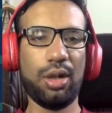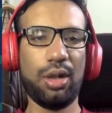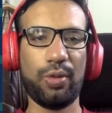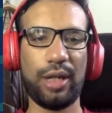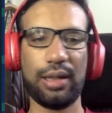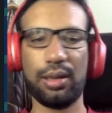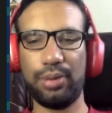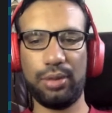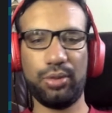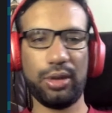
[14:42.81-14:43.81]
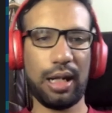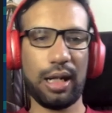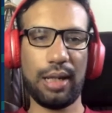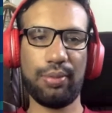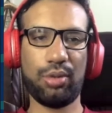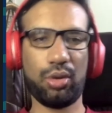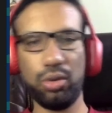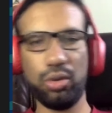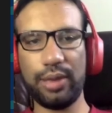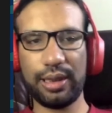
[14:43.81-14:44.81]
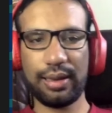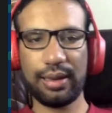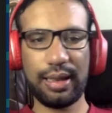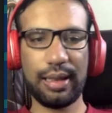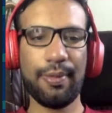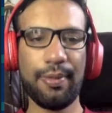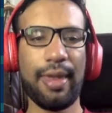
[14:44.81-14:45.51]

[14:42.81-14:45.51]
So for example, we have two buttons here,